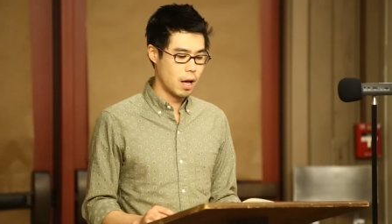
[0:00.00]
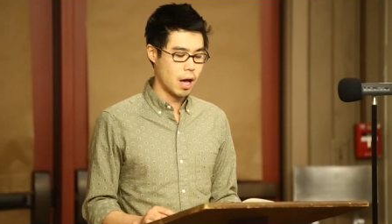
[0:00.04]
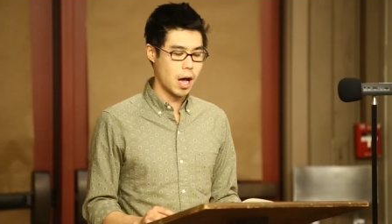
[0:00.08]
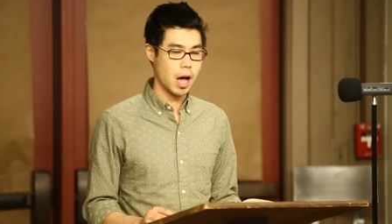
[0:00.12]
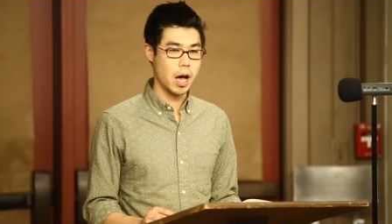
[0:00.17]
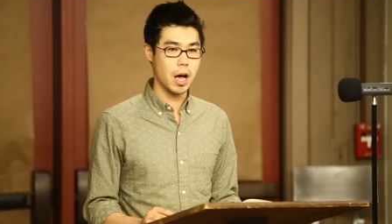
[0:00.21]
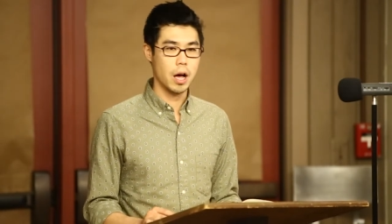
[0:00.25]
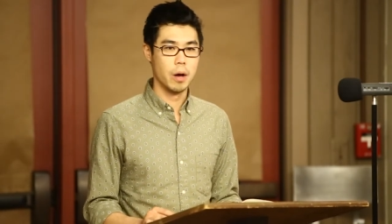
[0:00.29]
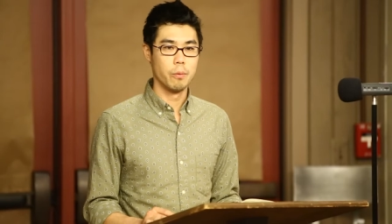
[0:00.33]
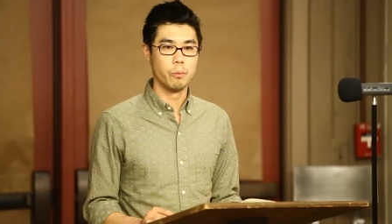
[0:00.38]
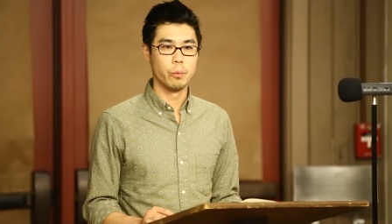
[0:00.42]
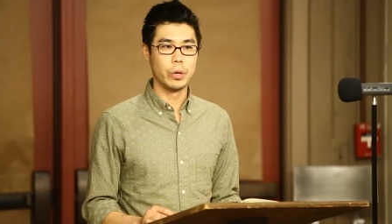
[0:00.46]

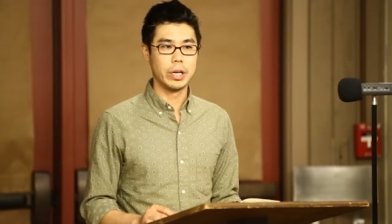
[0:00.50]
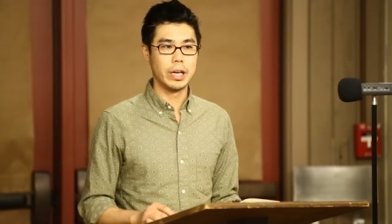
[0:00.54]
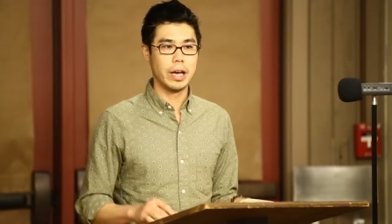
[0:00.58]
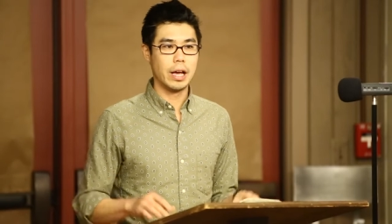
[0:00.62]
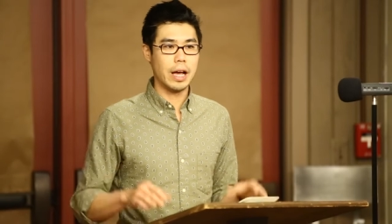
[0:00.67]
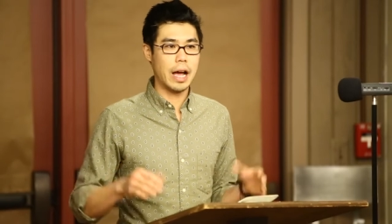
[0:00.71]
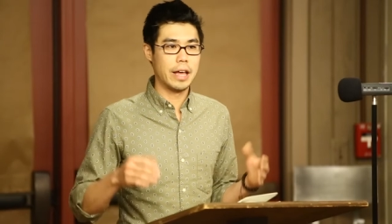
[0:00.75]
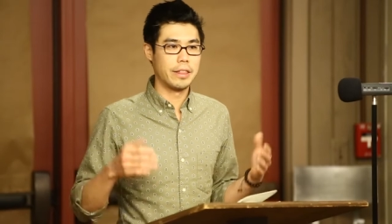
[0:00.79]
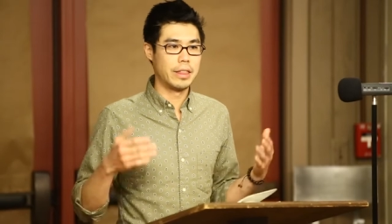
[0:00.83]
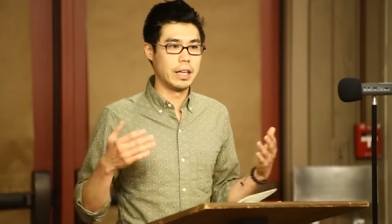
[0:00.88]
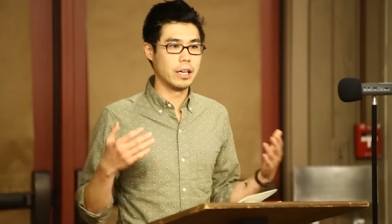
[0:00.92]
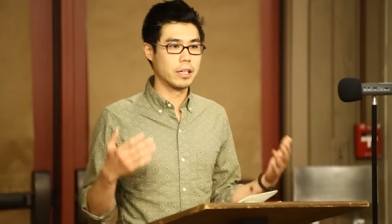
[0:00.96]

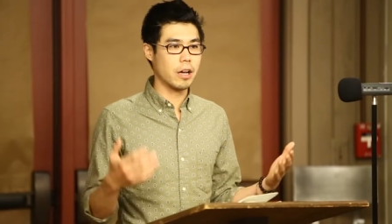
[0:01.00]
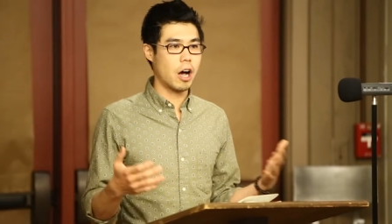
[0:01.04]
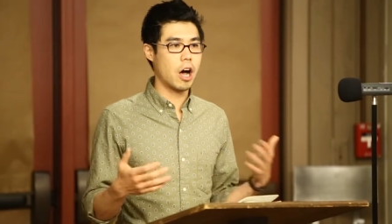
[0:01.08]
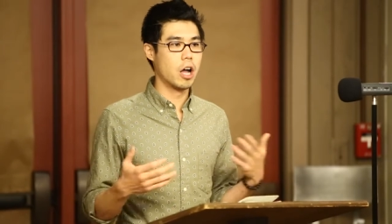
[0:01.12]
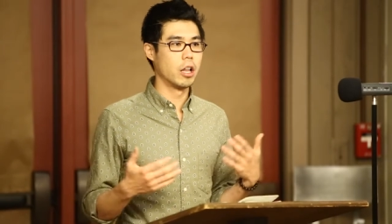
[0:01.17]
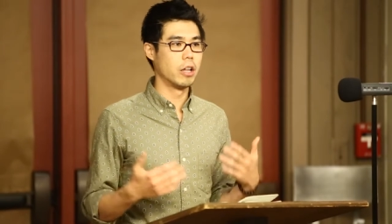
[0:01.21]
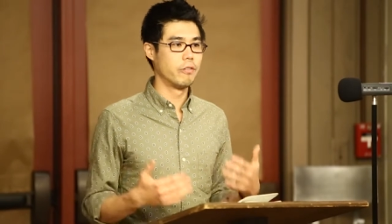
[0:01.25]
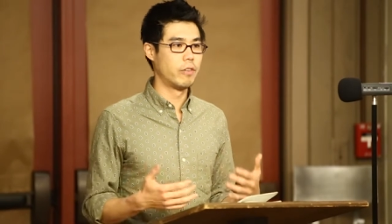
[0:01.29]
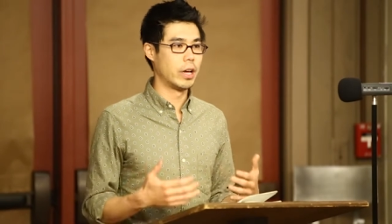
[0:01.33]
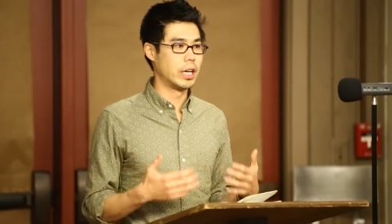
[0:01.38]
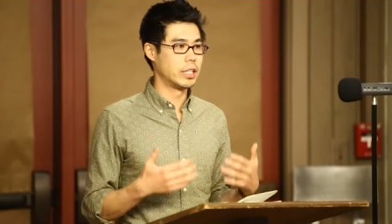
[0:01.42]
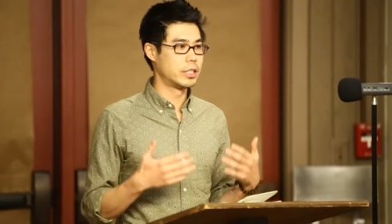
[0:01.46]
I think
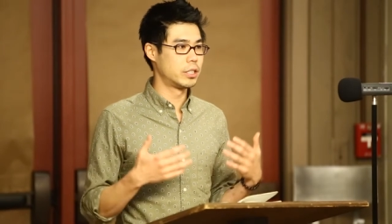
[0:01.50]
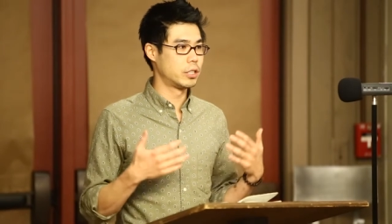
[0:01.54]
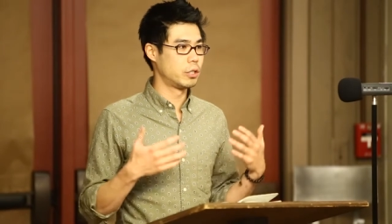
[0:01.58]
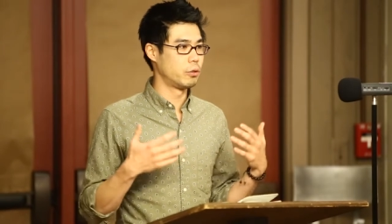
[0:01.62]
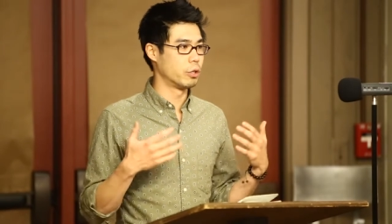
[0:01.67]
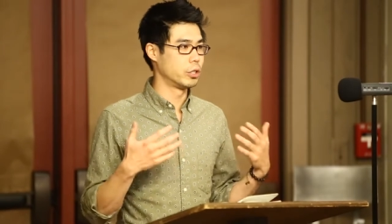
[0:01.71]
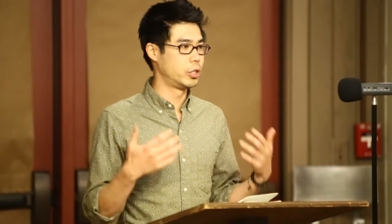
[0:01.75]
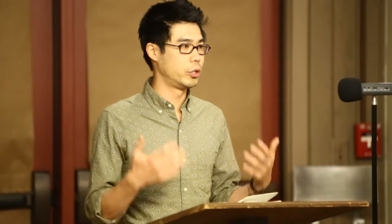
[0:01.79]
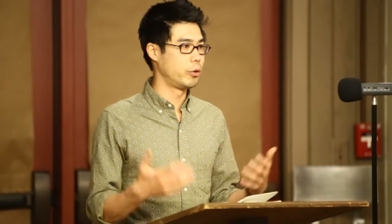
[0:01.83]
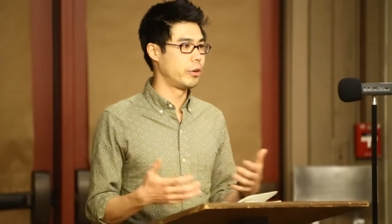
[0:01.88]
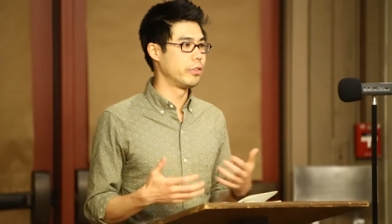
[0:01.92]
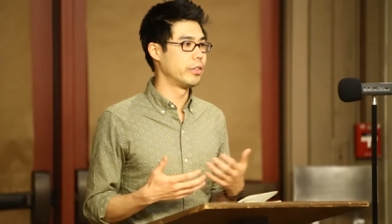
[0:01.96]
all of us who
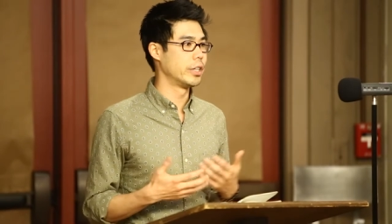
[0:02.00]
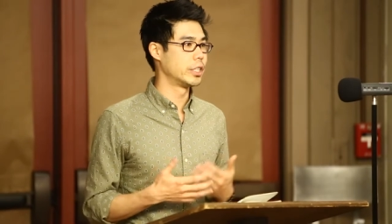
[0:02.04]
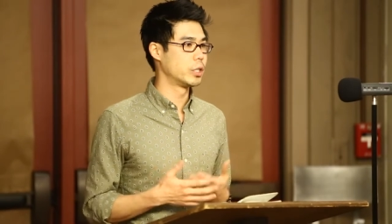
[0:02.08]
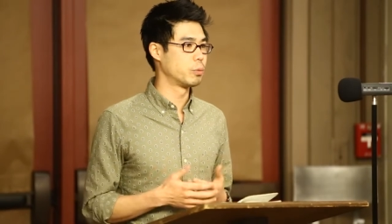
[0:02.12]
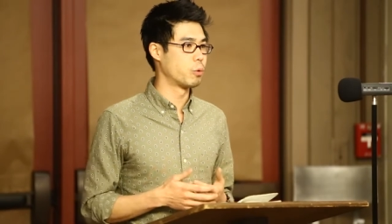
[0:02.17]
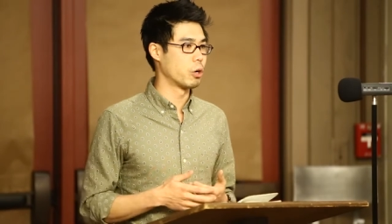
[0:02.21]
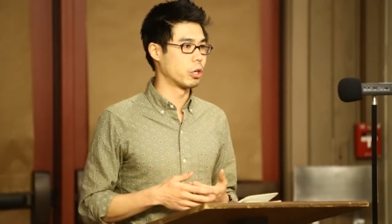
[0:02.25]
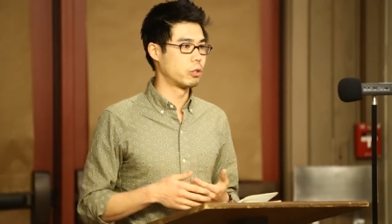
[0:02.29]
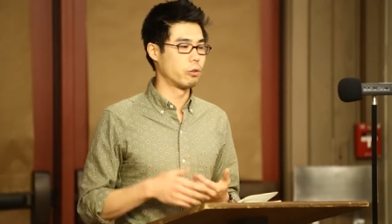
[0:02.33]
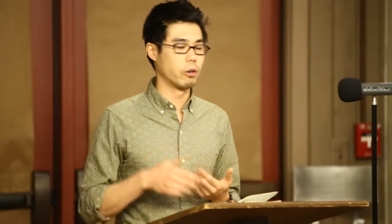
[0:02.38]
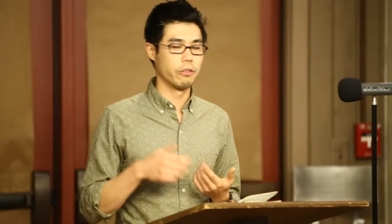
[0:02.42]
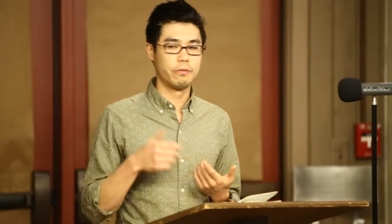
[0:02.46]
are doing this
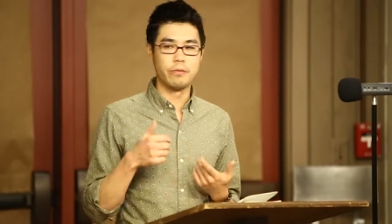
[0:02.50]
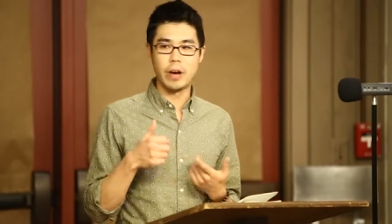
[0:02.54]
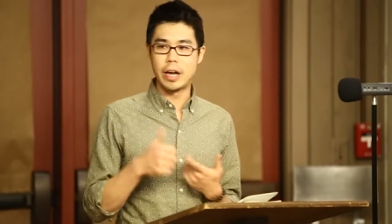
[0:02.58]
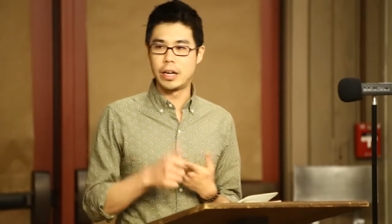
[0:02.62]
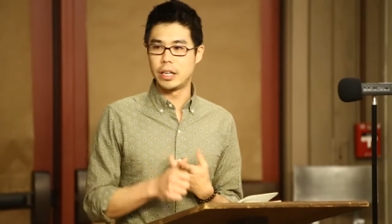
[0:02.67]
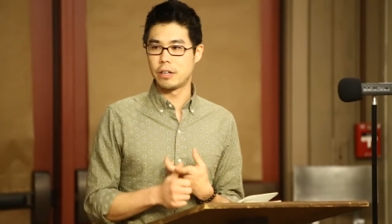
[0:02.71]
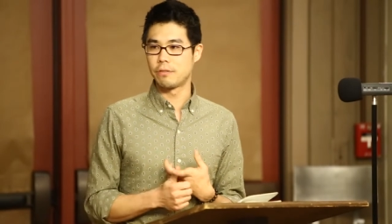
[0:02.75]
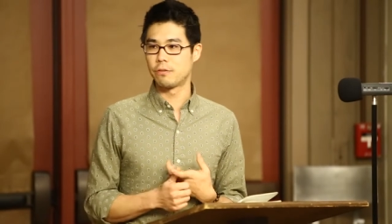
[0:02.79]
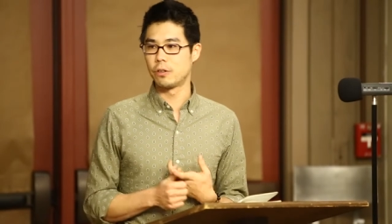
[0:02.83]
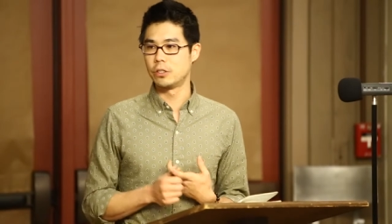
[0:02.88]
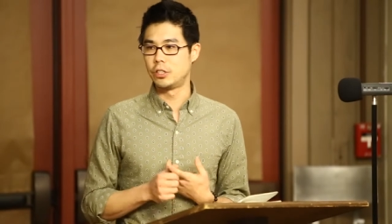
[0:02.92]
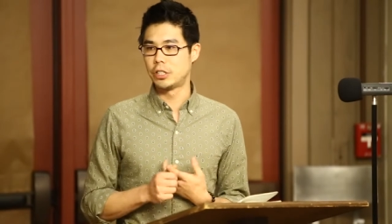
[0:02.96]
work, who are
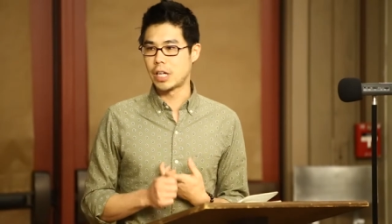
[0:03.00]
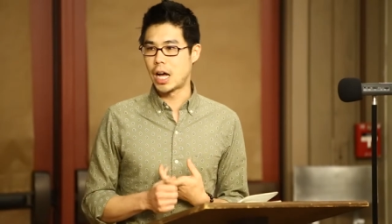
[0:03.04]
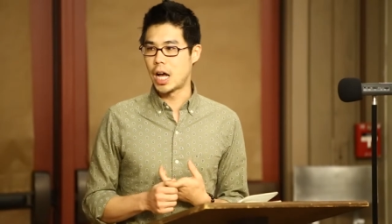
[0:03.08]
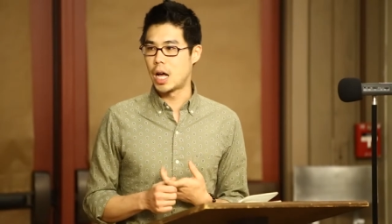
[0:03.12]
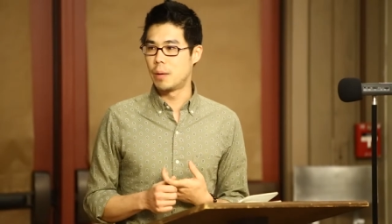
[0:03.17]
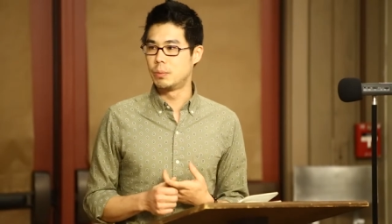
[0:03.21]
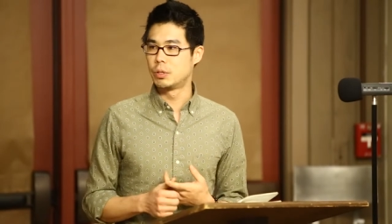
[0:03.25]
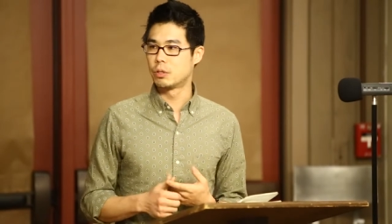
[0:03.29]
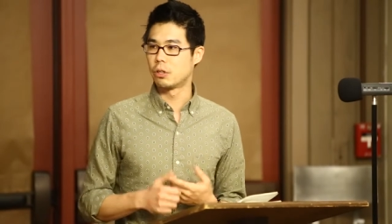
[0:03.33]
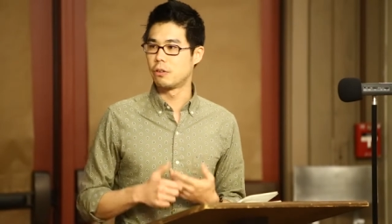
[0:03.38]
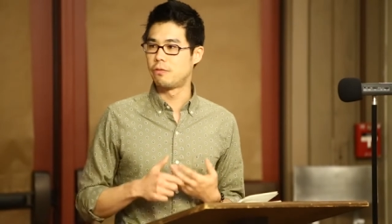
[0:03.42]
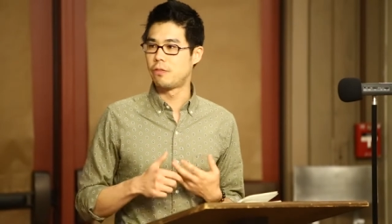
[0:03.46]
fighting for
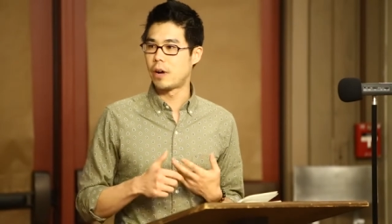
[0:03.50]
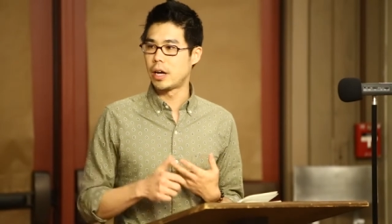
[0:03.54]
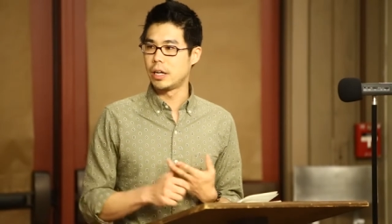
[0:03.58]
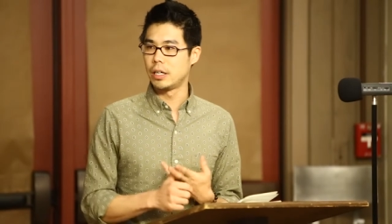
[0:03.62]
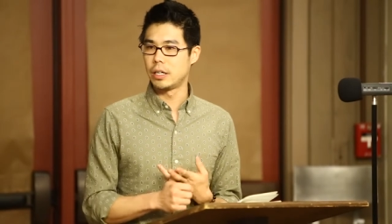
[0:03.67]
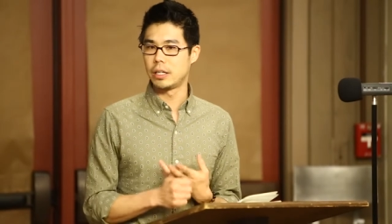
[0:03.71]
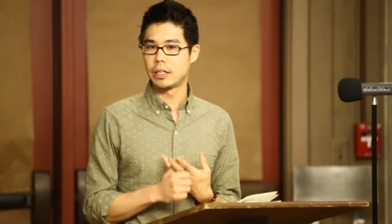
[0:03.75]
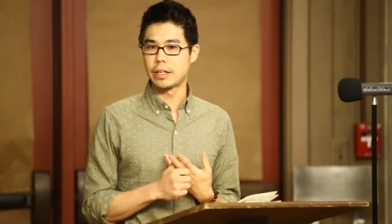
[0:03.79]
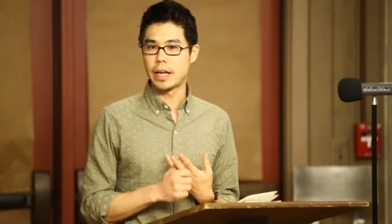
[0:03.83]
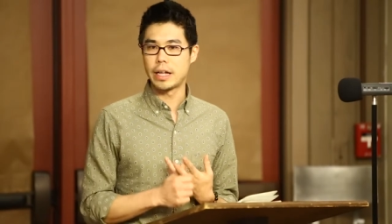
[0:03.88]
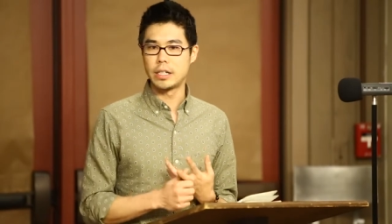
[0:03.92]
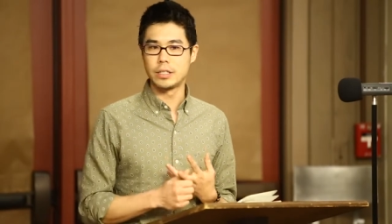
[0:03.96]
jobs, who are
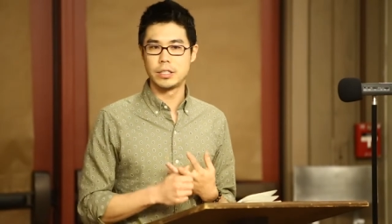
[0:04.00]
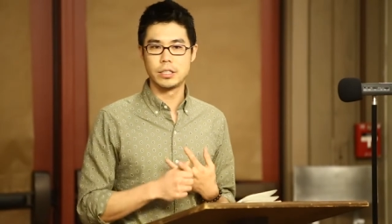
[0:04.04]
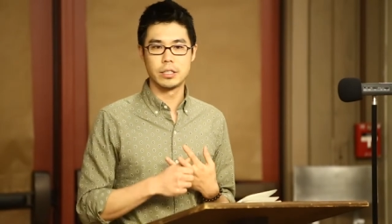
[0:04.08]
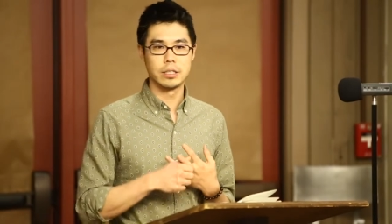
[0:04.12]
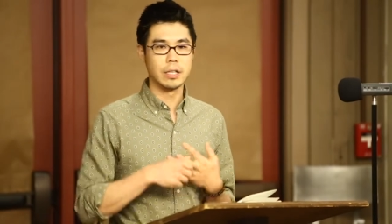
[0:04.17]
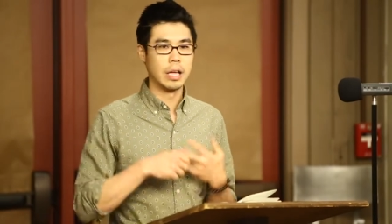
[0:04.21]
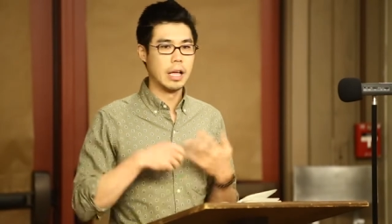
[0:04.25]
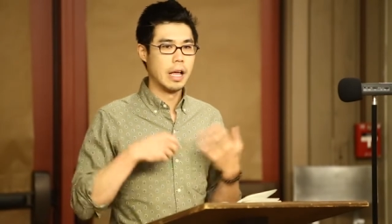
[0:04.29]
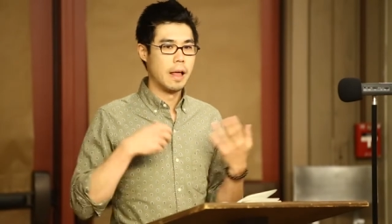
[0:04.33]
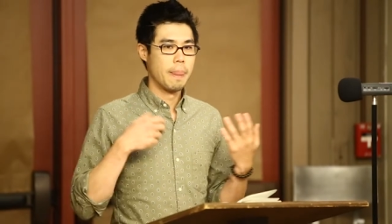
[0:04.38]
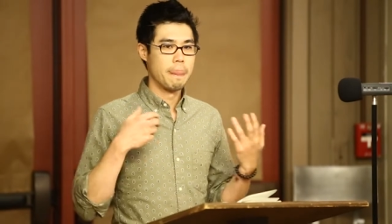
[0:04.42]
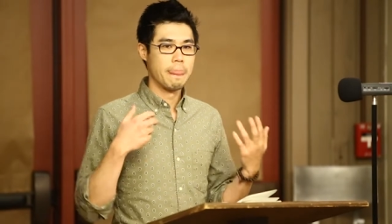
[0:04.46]
fighting against